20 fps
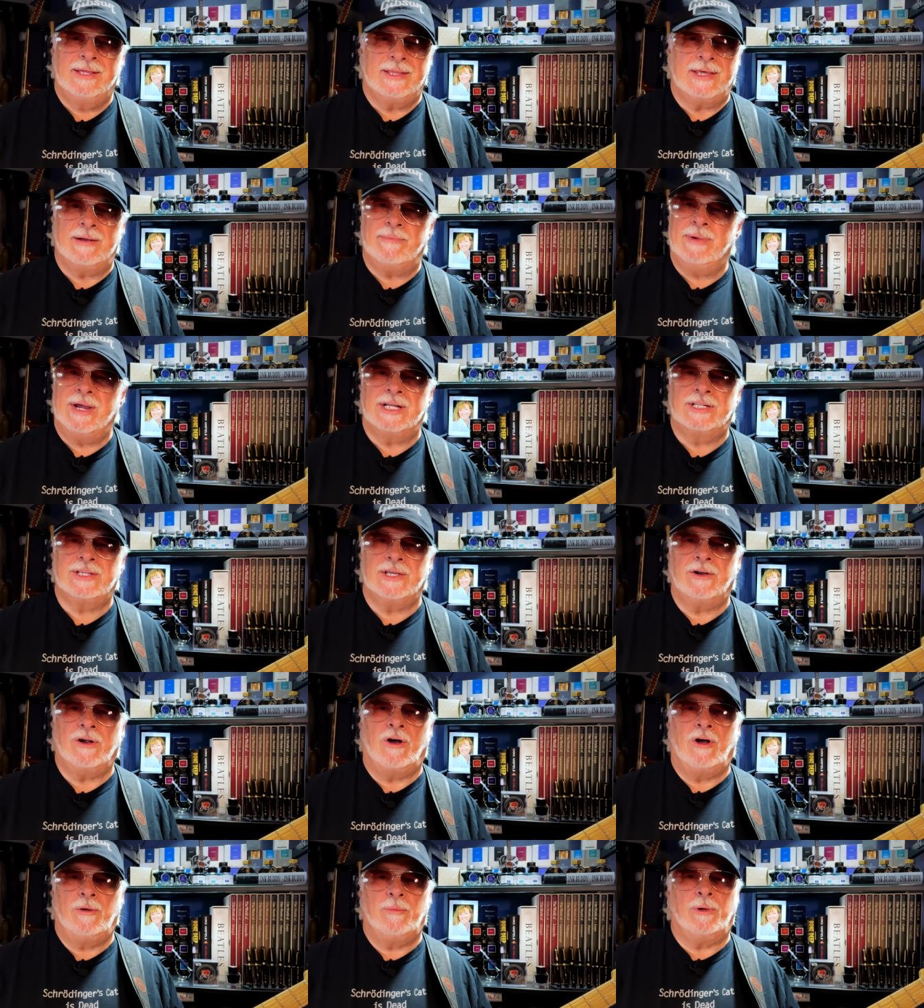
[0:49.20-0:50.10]
that makes
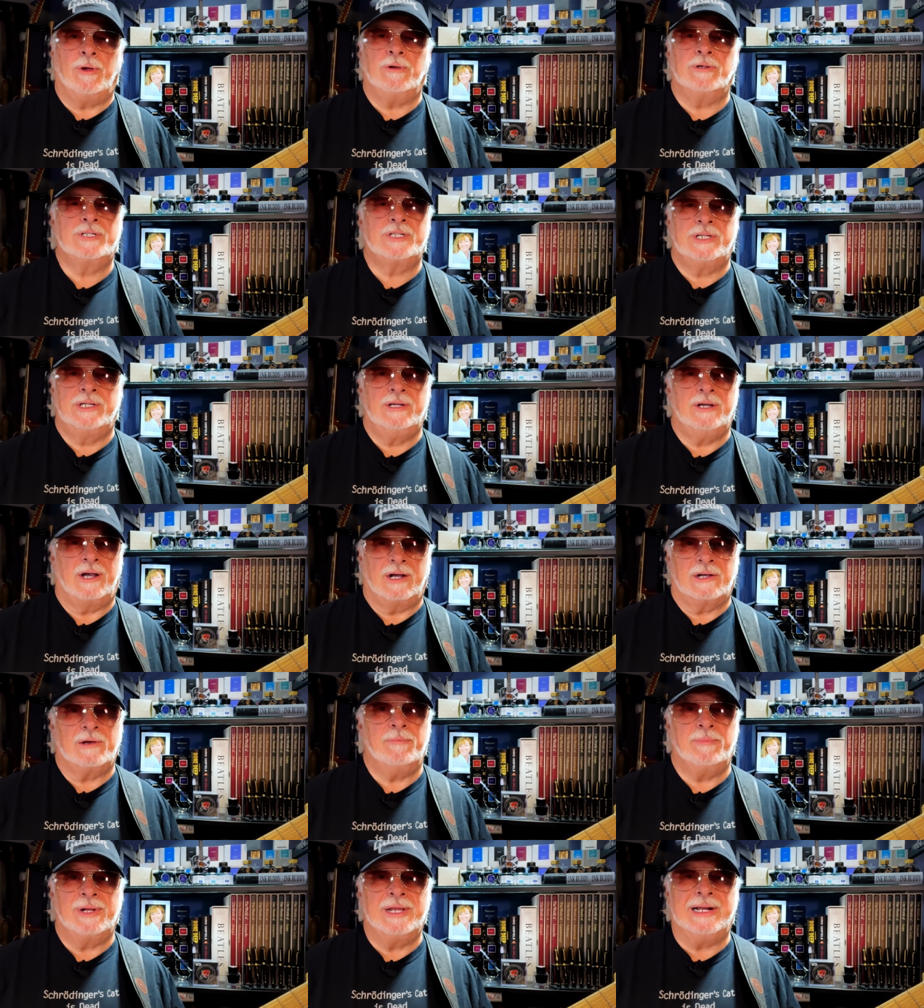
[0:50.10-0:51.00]
it almost a
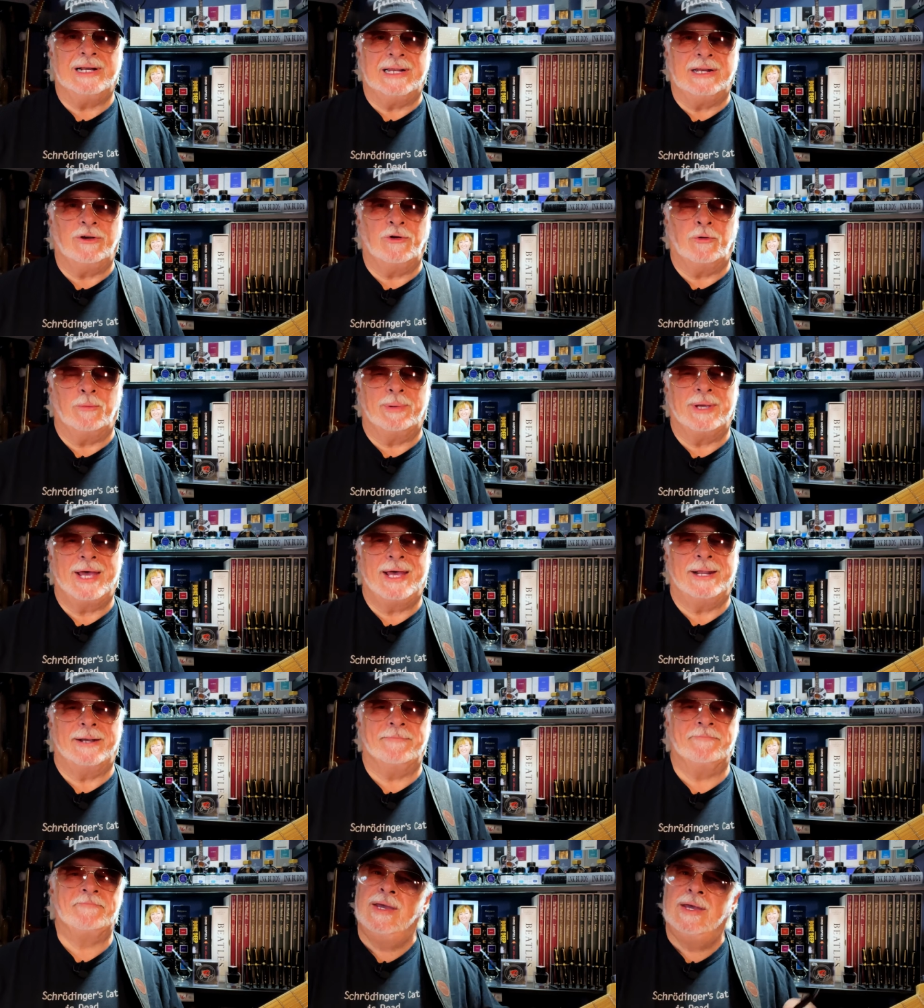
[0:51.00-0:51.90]
completely new
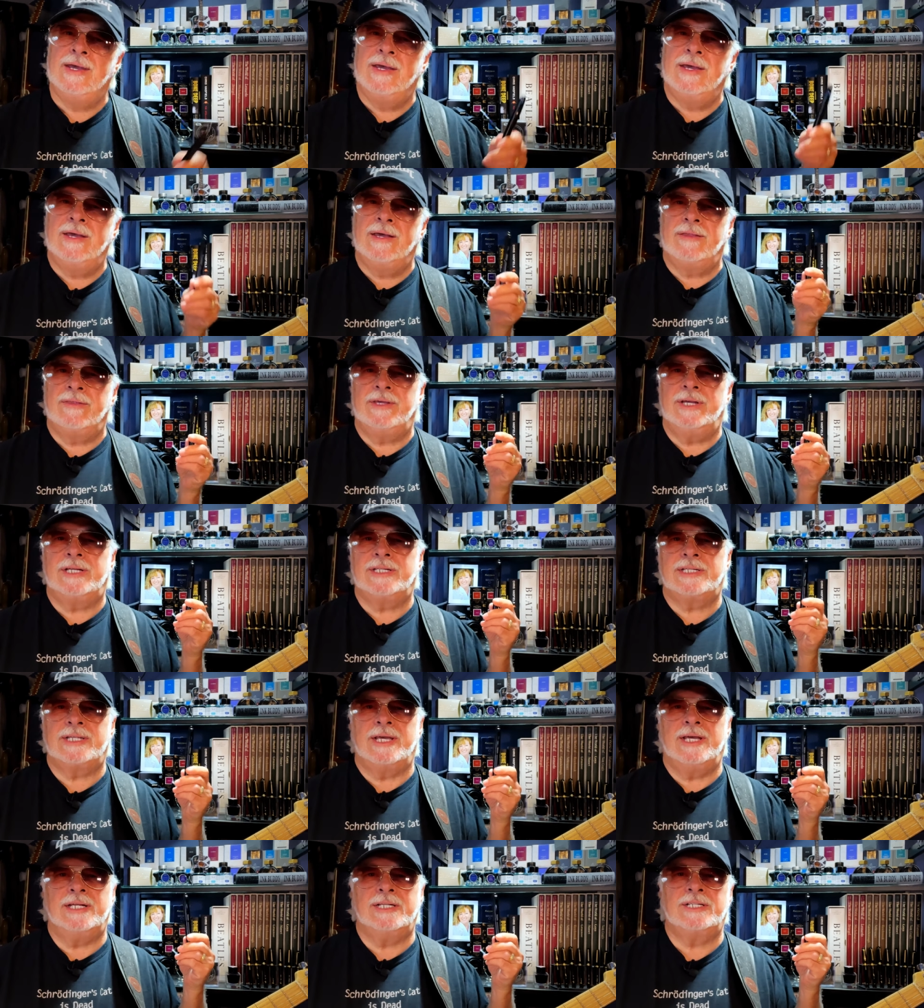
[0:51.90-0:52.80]
pen.
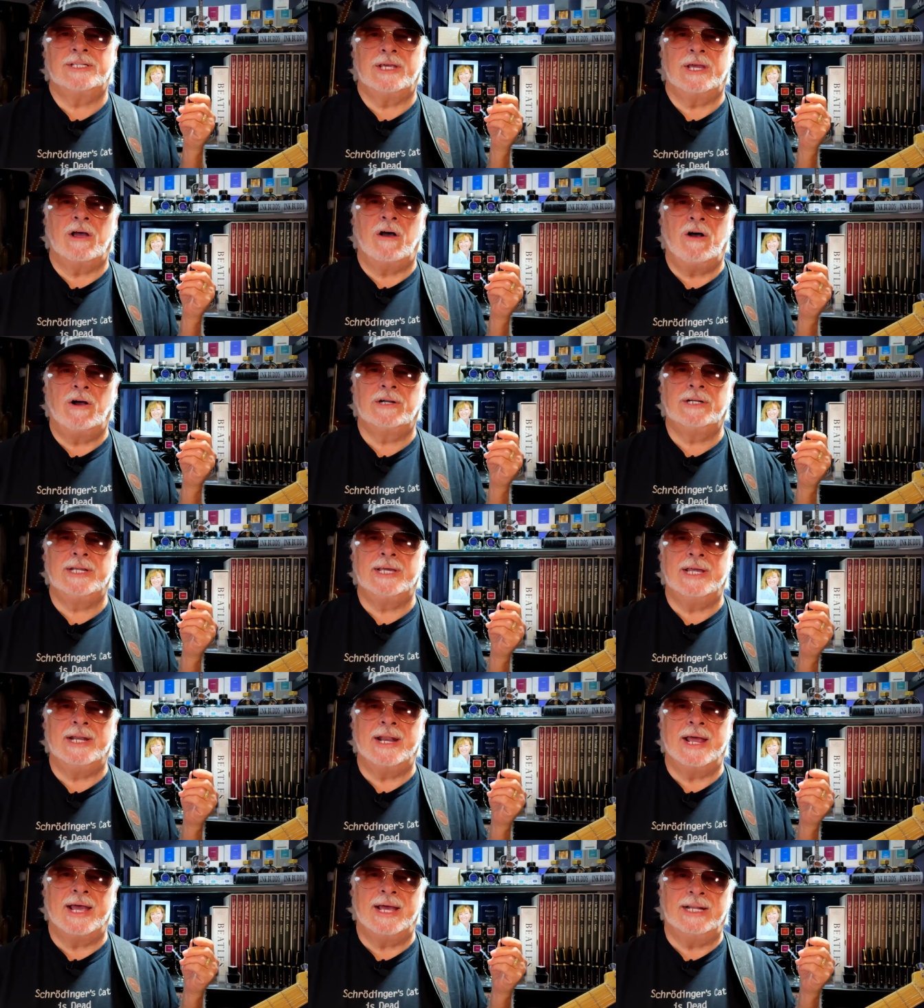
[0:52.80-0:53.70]
This is the
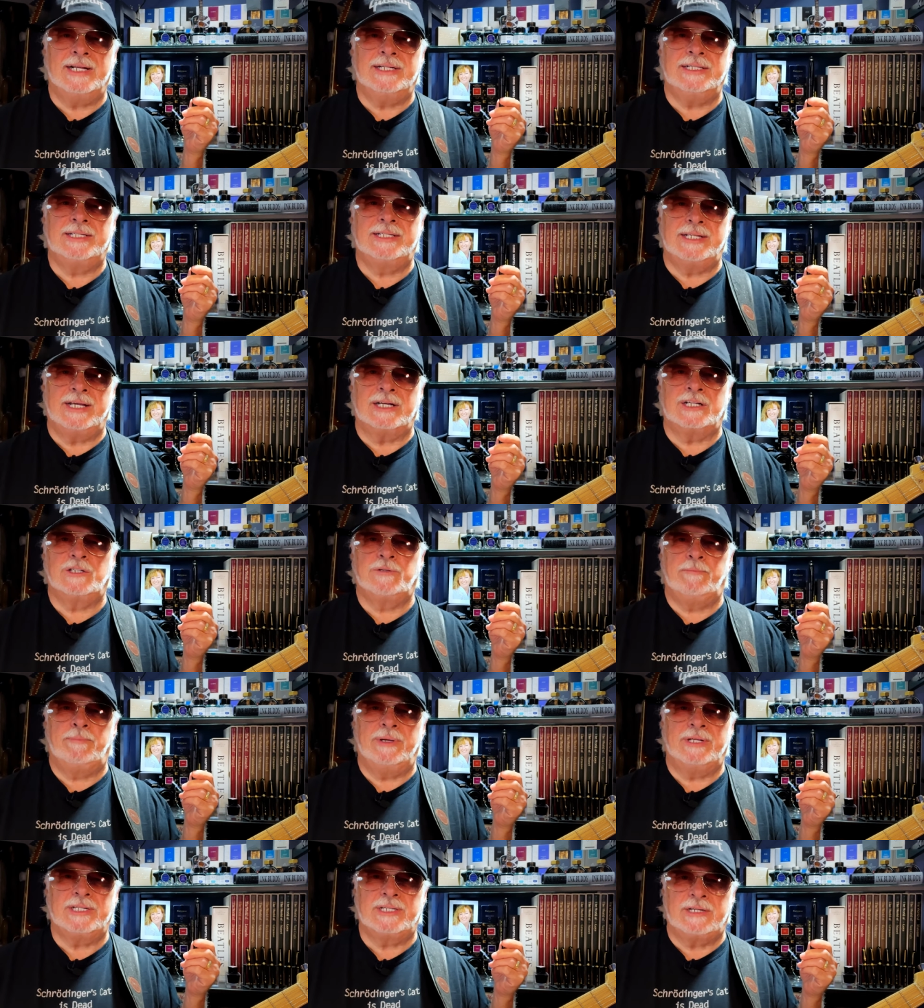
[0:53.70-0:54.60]
Hongdian N6
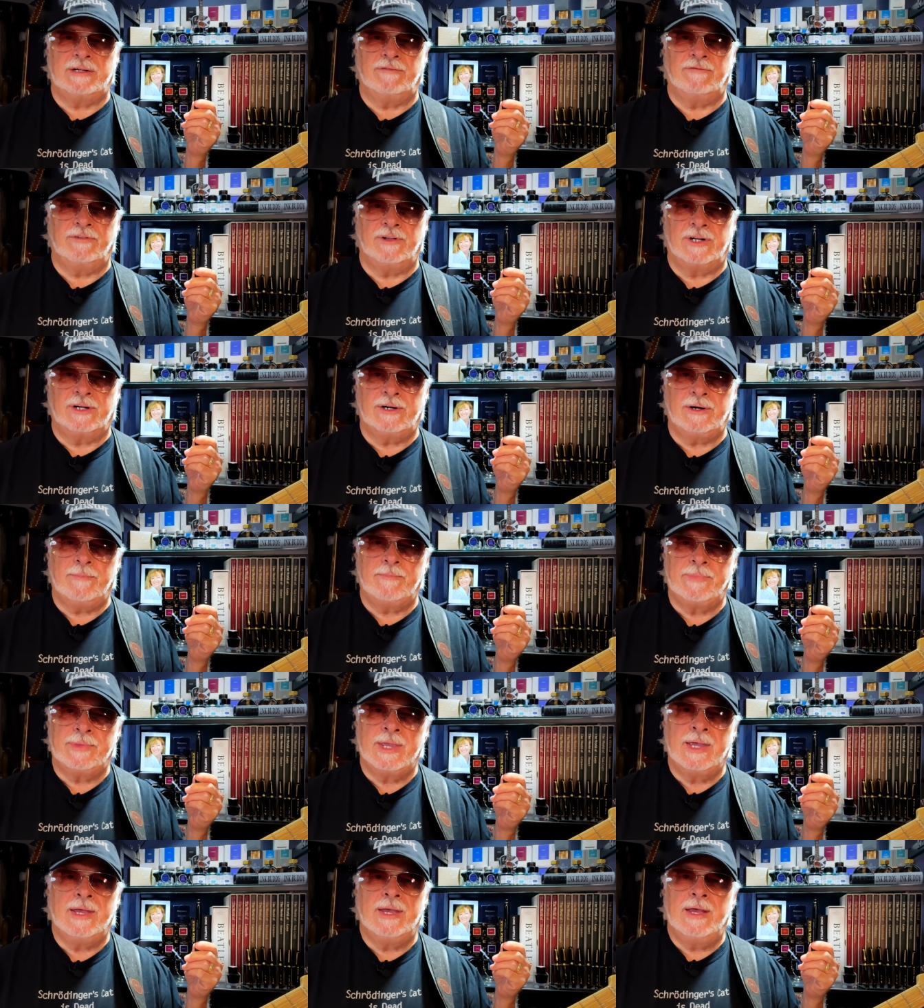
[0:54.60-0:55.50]
piston filler,
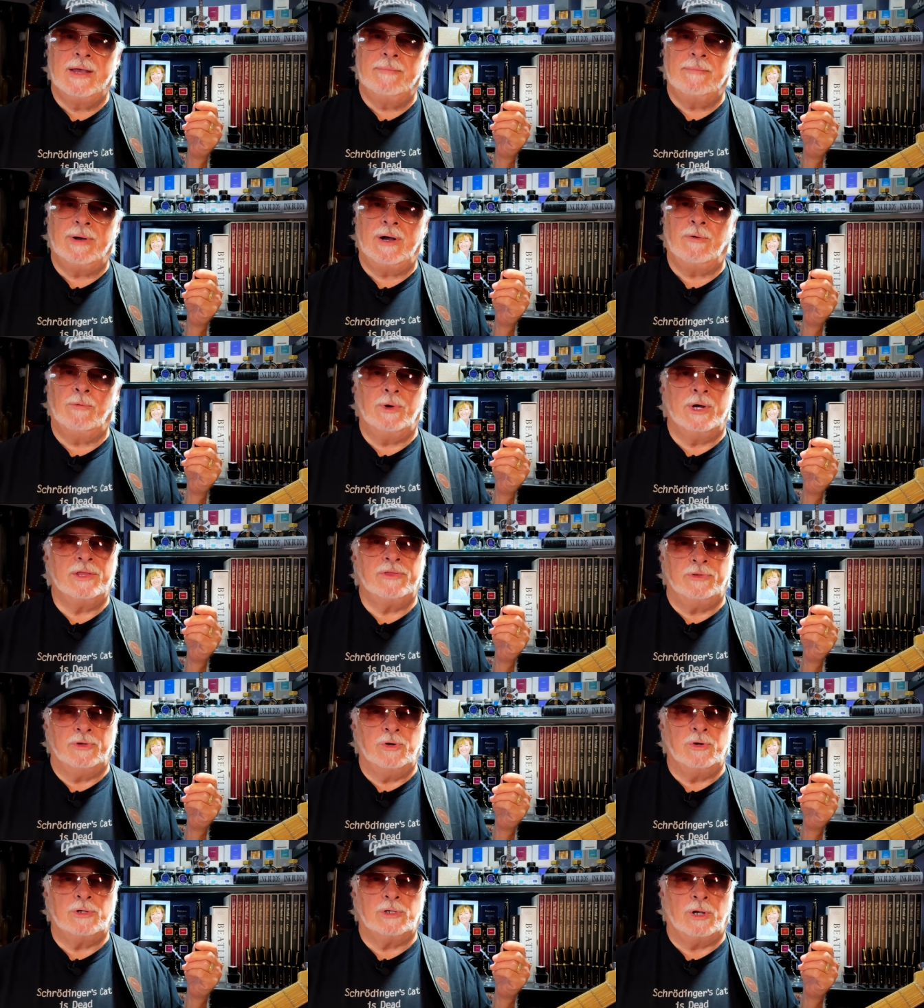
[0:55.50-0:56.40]
but with
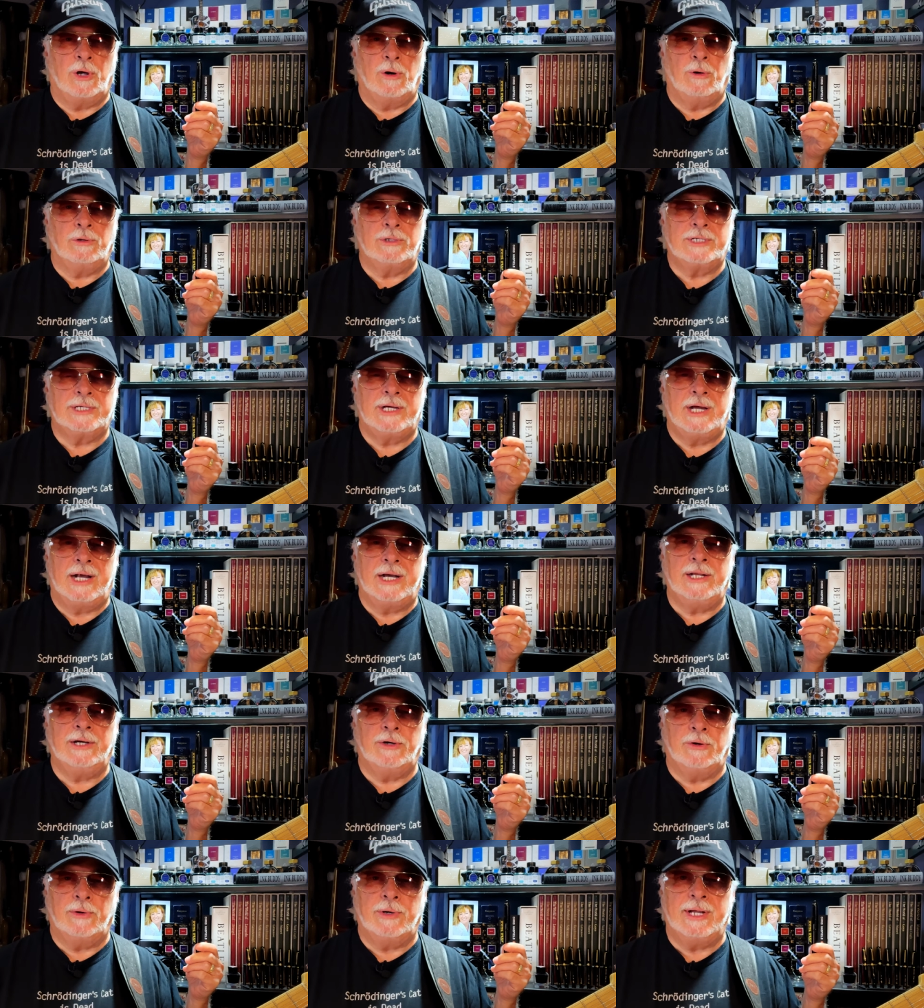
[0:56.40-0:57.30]
new clothes and
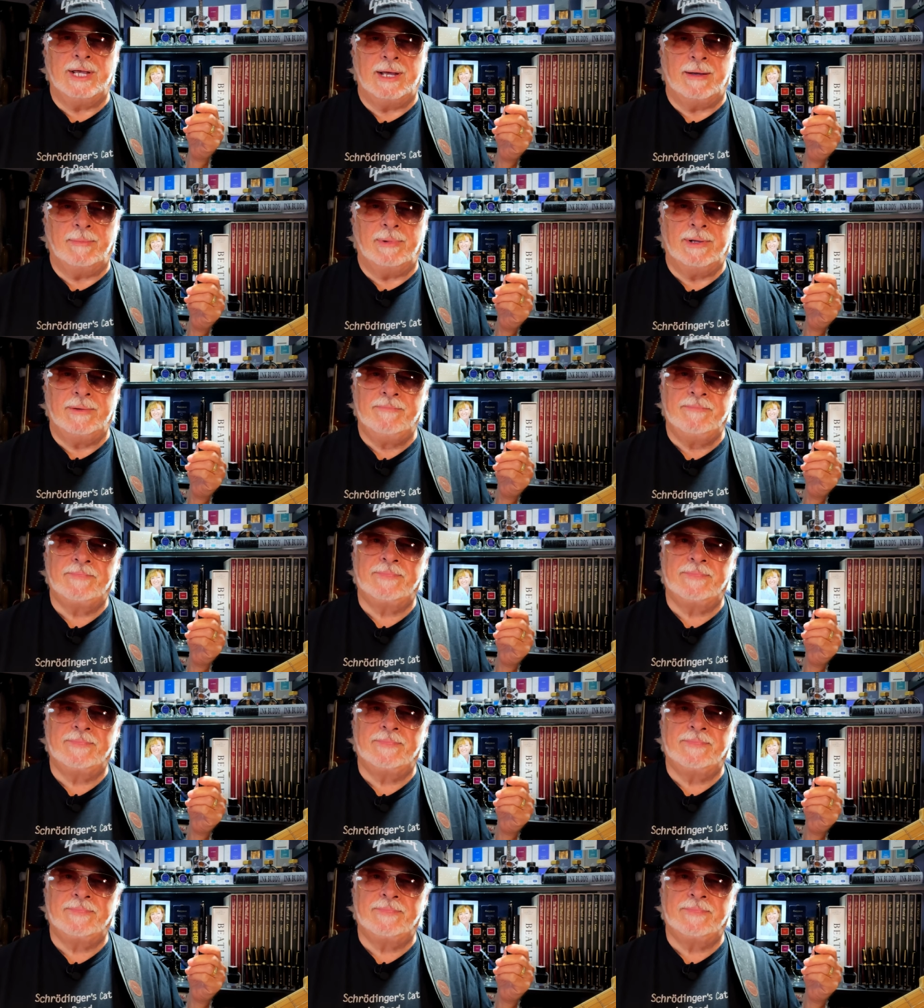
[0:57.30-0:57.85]
a new nib.